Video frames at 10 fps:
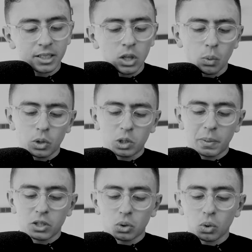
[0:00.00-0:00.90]
The one who has
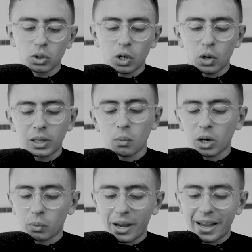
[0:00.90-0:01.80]
been taught only
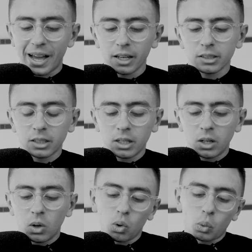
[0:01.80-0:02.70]
one way out,
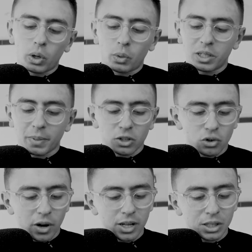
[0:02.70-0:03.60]
or the one who has been
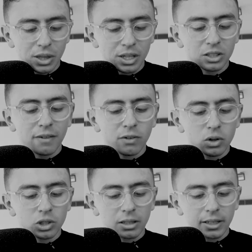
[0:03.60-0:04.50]
trained to think
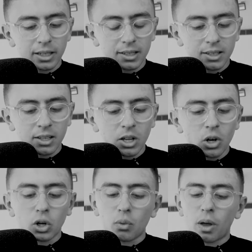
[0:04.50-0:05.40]
divergently,
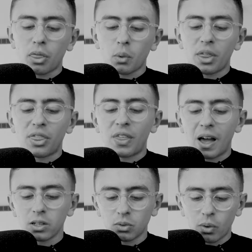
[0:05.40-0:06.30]
who can run through
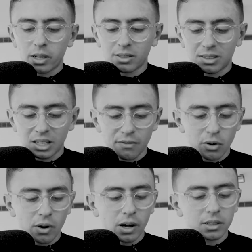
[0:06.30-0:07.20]
1,000 ways to save
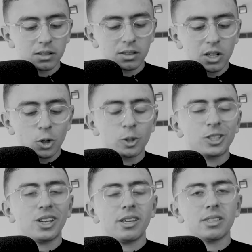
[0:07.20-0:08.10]
your ass, who
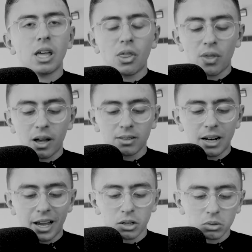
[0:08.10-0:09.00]
sees 1,000
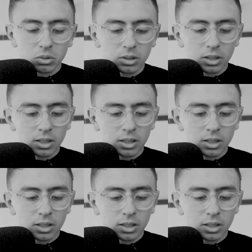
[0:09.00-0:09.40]
angles?